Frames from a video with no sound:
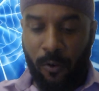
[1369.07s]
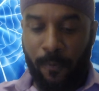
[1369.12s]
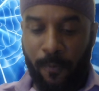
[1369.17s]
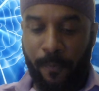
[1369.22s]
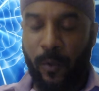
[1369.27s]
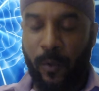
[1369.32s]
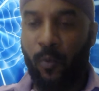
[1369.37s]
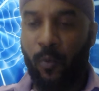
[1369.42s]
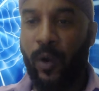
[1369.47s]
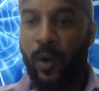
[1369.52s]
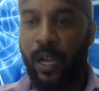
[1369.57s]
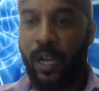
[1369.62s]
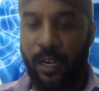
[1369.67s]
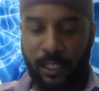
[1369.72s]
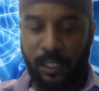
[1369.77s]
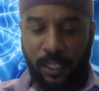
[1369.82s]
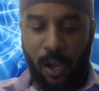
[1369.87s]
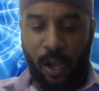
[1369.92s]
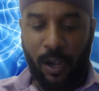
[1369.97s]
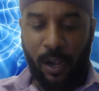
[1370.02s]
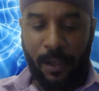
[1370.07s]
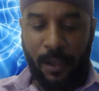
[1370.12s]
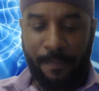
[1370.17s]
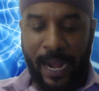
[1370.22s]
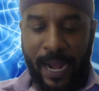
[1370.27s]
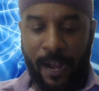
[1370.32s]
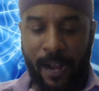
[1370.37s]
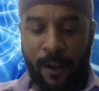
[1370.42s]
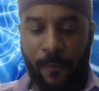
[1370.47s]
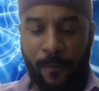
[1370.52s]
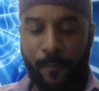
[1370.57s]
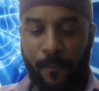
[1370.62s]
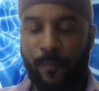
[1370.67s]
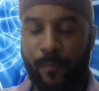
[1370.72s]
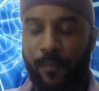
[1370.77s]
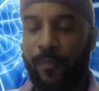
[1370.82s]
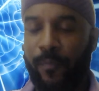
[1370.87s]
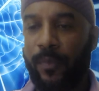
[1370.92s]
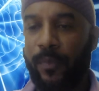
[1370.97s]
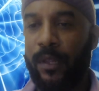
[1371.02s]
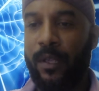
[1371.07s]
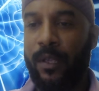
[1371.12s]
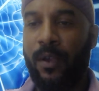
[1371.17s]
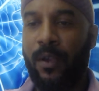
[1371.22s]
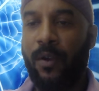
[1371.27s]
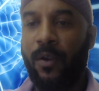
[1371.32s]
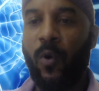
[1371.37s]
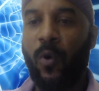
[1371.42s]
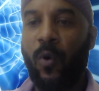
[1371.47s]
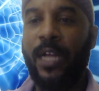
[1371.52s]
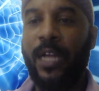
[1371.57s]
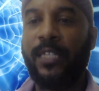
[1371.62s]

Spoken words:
we're going to talk about what